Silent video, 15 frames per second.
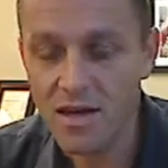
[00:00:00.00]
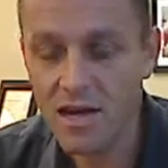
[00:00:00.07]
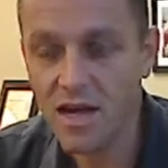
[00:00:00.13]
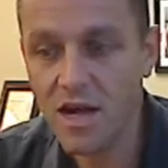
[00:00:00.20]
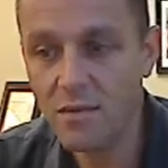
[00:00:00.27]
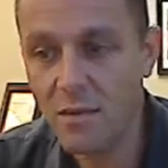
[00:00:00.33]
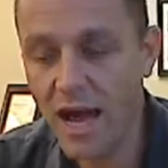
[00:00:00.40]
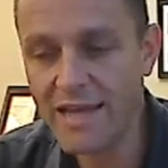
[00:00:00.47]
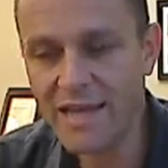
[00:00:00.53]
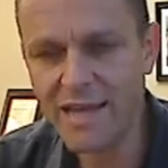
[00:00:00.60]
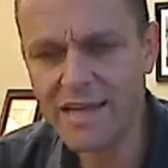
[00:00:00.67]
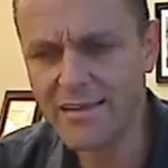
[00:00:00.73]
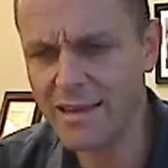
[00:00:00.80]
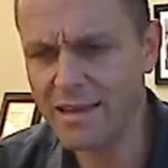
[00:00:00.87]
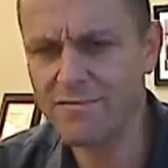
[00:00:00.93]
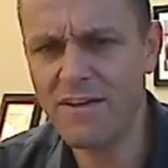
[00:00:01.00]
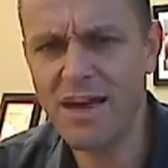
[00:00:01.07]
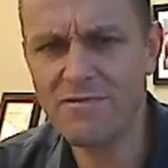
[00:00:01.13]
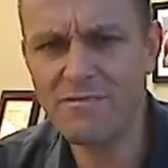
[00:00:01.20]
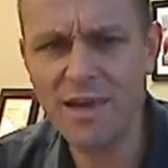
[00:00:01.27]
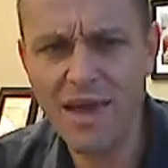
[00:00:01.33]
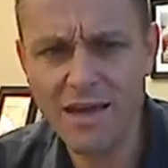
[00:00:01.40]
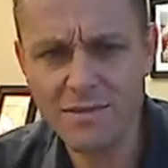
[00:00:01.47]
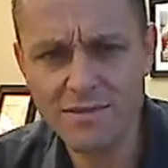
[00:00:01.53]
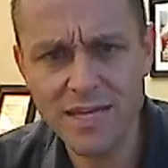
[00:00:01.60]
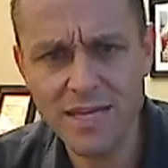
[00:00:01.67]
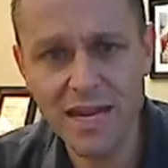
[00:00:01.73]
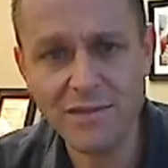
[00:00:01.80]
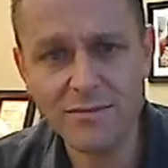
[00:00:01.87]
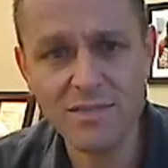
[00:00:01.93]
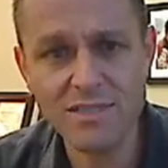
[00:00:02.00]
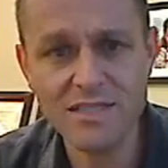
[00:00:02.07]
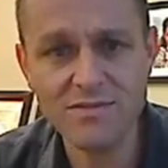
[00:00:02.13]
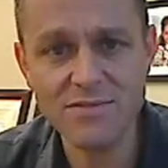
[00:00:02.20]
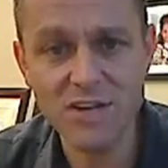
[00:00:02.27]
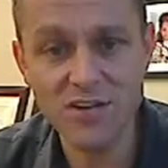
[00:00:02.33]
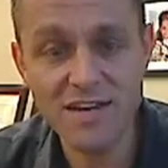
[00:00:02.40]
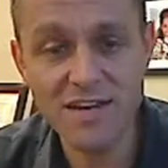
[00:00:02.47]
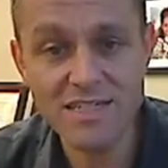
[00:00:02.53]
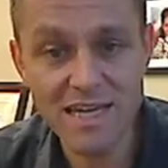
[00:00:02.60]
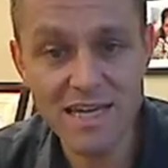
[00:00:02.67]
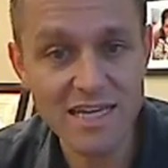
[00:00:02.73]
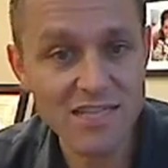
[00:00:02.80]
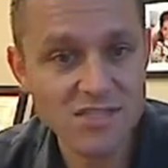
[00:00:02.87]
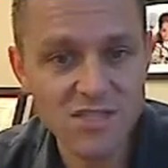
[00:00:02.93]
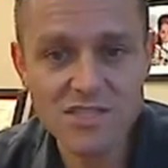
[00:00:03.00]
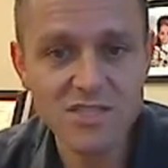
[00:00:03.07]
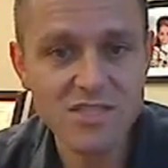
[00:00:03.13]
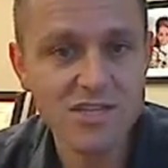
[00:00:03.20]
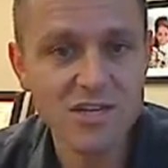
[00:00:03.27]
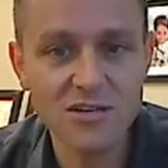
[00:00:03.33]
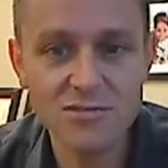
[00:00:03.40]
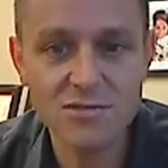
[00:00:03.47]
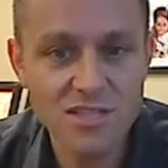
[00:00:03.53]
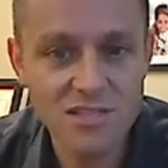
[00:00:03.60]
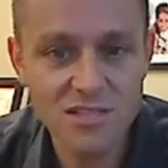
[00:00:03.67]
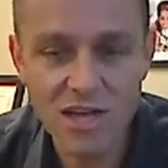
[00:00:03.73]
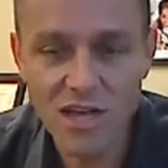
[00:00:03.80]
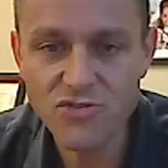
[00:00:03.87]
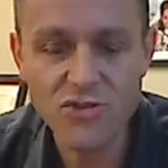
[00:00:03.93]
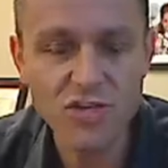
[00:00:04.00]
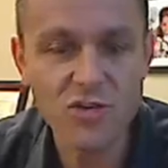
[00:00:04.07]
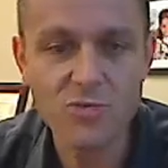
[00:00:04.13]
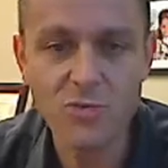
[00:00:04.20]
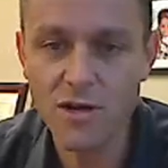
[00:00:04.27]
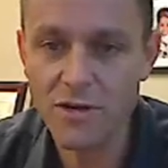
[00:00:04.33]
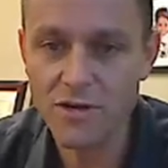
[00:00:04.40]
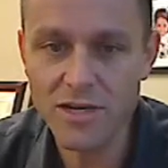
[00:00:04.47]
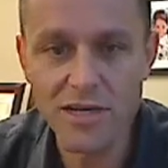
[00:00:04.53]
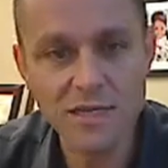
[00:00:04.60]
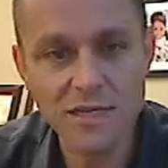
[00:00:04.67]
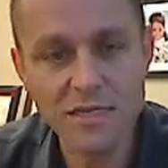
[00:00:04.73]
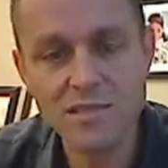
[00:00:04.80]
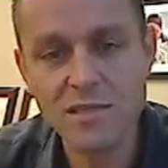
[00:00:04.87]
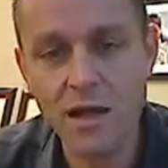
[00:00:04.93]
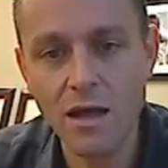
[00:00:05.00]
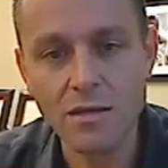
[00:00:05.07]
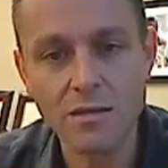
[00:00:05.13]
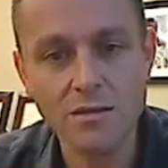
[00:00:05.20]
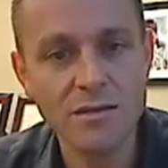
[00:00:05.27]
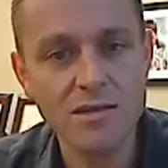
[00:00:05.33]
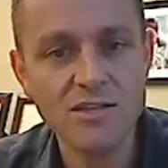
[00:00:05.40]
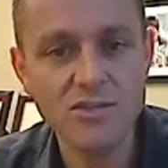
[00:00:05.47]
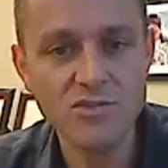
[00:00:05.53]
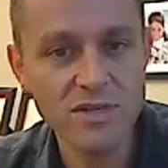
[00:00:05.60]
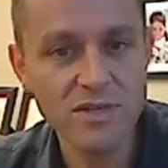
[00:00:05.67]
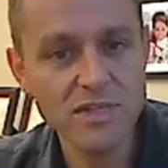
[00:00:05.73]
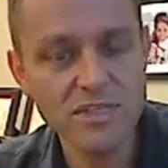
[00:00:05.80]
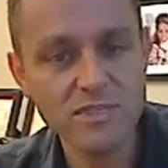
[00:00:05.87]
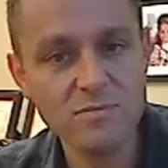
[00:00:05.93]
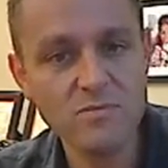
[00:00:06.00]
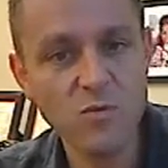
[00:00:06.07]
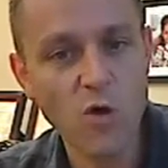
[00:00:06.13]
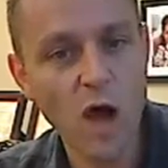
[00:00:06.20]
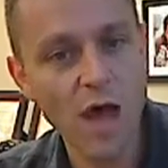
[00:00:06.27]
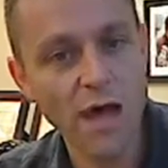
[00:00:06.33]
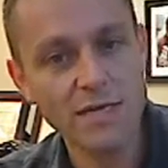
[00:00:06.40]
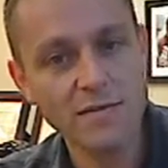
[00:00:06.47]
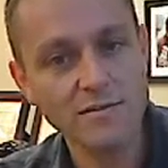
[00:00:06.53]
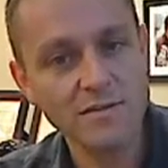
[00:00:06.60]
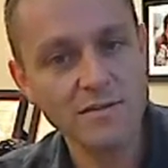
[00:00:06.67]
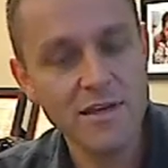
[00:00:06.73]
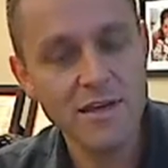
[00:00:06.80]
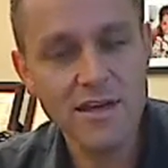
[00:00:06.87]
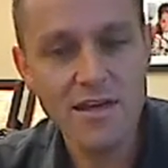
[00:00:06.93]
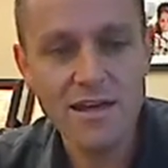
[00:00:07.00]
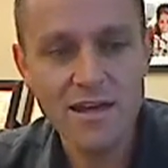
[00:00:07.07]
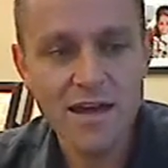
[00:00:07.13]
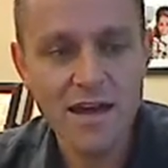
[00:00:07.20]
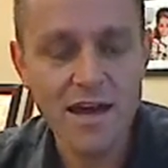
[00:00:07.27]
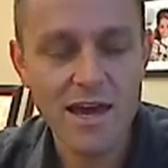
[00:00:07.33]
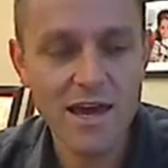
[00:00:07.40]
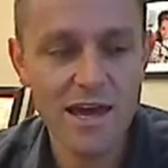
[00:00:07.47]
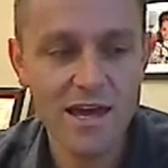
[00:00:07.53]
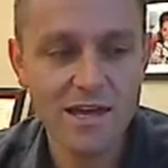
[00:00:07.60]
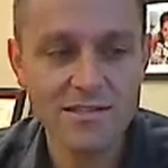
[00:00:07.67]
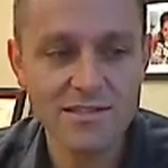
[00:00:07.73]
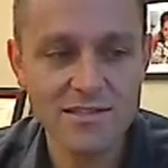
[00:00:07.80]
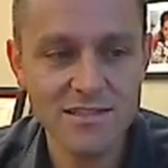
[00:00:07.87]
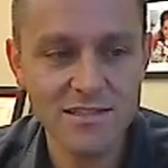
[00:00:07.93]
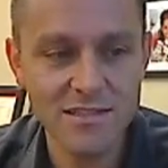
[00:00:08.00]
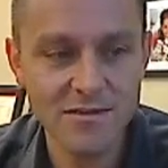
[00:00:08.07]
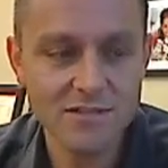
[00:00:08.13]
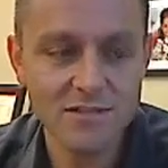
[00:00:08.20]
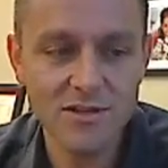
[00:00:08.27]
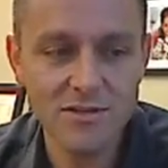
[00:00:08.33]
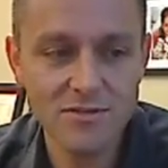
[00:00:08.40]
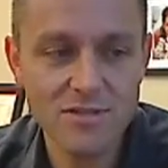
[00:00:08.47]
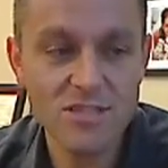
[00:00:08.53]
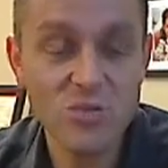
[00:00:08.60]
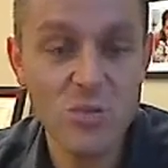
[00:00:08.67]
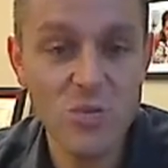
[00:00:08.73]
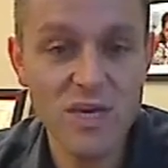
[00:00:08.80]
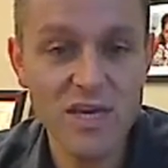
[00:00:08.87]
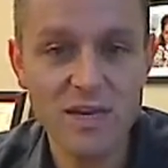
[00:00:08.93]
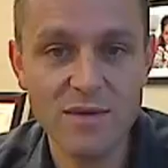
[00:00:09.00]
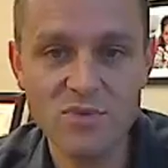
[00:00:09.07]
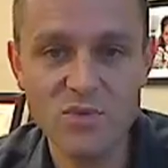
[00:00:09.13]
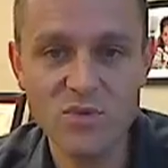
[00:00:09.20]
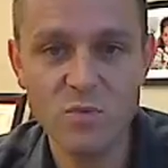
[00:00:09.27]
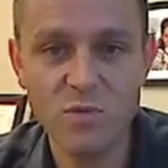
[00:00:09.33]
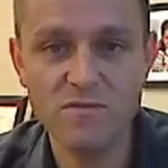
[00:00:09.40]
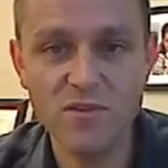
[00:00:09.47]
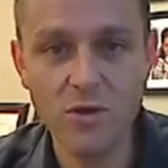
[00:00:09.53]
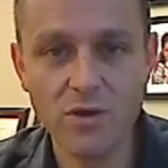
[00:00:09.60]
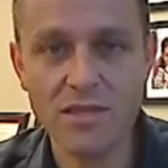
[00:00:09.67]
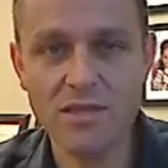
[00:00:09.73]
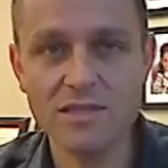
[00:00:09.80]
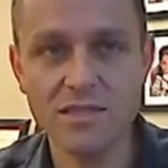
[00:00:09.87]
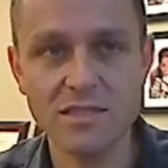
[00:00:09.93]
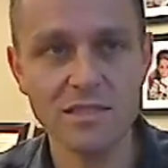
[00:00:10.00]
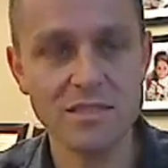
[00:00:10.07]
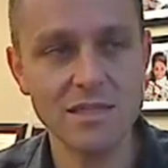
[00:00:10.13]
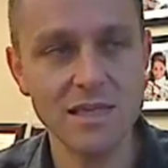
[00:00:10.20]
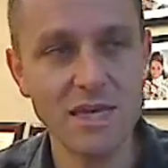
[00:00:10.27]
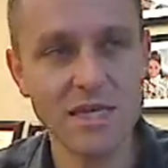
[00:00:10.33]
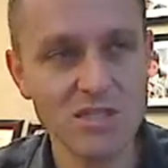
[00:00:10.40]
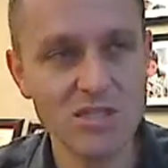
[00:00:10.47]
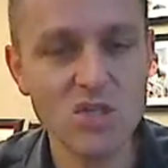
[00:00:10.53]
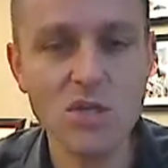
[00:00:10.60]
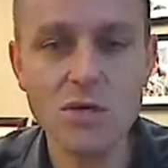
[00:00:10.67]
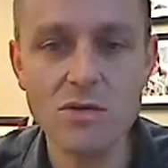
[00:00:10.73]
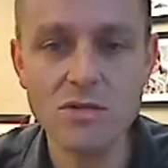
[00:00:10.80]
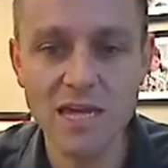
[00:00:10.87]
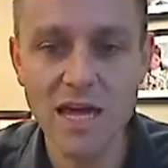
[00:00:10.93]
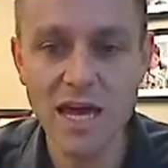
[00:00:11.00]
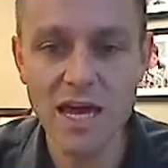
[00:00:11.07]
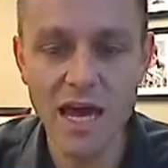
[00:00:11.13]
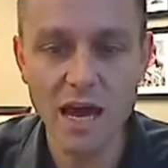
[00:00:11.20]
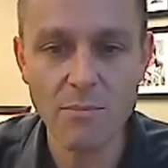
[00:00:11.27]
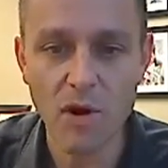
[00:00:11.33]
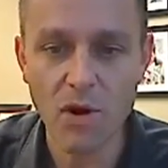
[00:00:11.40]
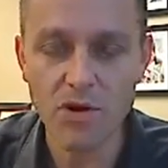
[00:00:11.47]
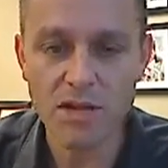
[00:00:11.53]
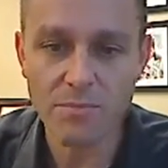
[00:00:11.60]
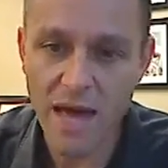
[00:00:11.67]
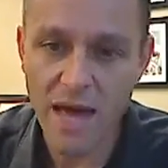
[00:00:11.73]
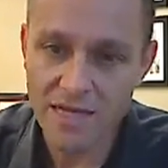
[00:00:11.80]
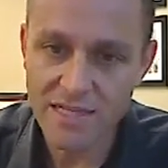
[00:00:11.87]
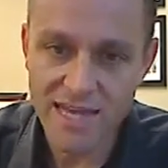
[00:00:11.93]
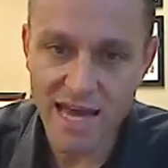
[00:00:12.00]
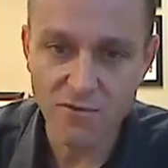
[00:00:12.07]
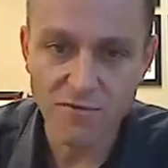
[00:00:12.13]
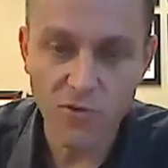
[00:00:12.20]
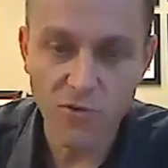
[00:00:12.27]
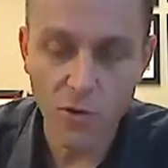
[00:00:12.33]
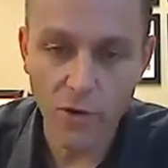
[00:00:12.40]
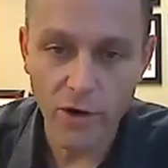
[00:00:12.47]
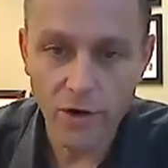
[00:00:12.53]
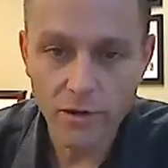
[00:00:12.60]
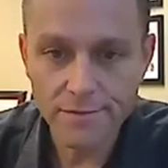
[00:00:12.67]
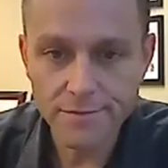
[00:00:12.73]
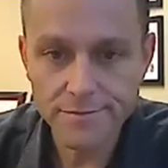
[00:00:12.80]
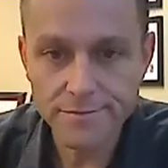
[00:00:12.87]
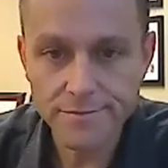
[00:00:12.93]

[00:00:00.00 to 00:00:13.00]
I gained like 5 pounds, and I wasn't even crazy. It's just, not drinking water, eating salt, drinking some wine. And, so this week I'm super focused. It's Tuesday. I'm already back down 4.